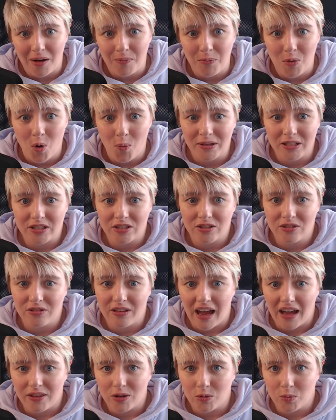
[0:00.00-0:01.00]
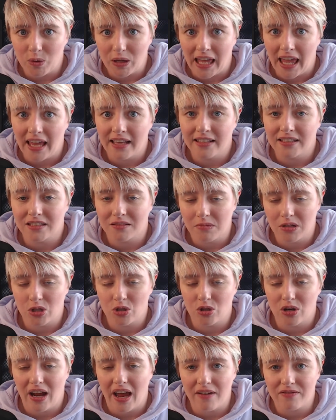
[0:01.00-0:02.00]
I'm hoping to do that at the weekend and make
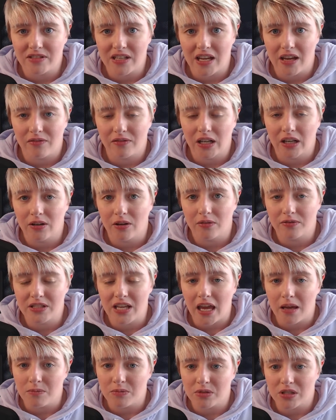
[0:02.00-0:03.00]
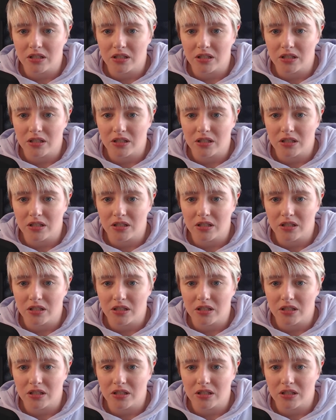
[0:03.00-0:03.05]
sure I have definite enough time